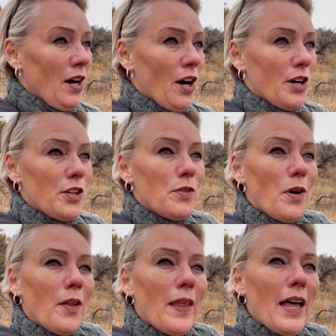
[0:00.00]
are you
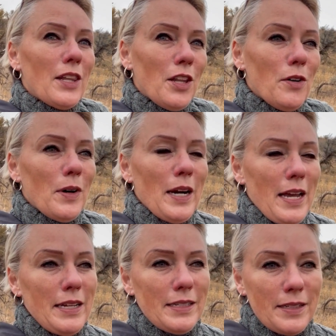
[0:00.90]
on that lower
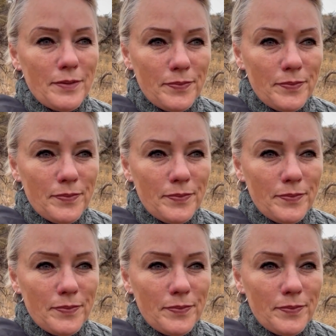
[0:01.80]
end